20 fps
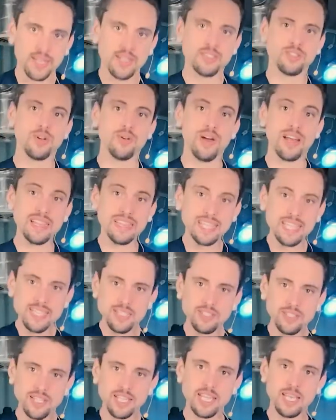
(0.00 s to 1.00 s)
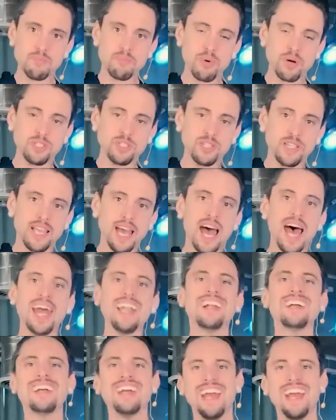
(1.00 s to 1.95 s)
so at least you keep what you got,